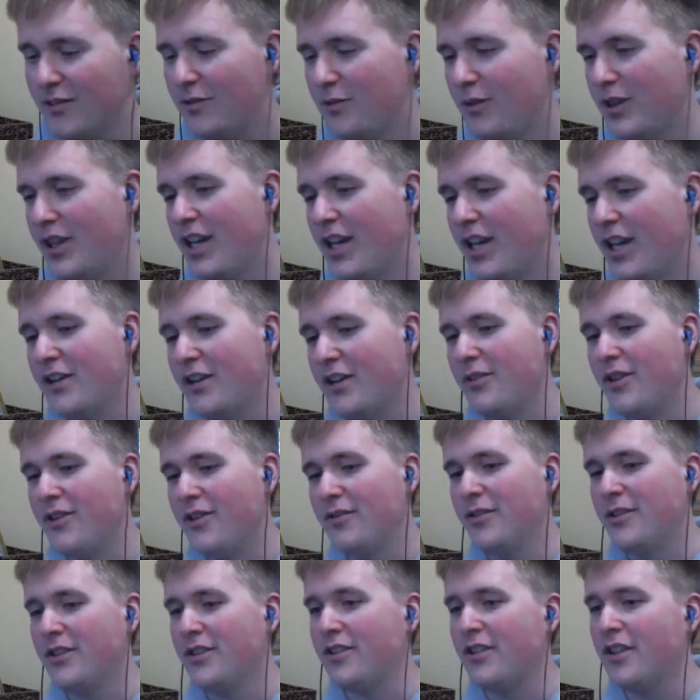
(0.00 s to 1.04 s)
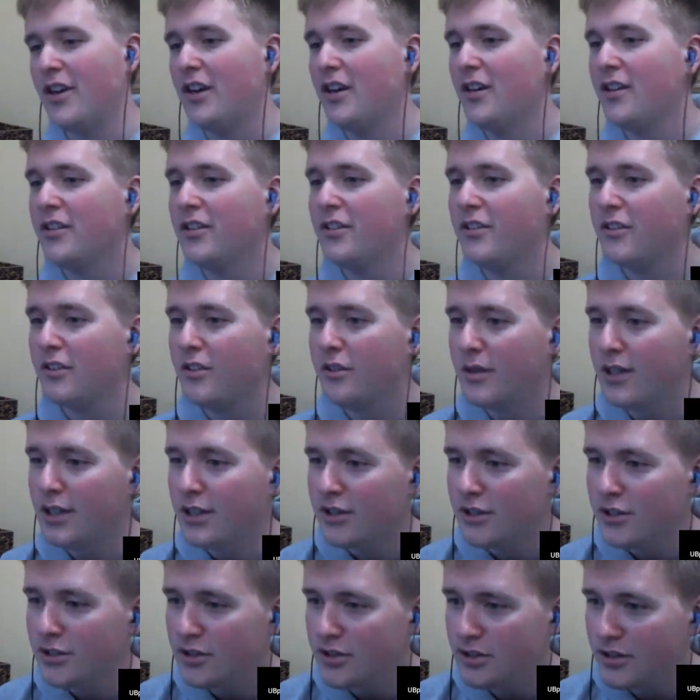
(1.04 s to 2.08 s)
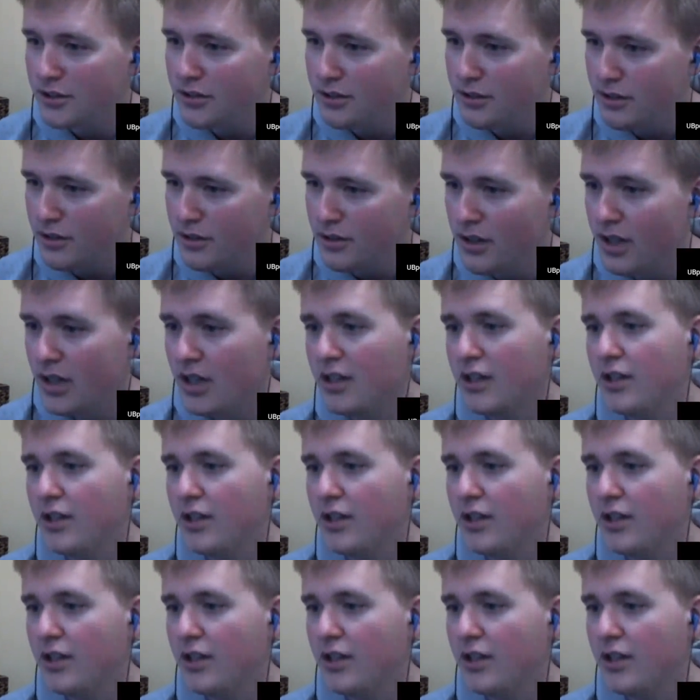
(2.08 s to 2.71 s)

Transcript: We had one of his other questions.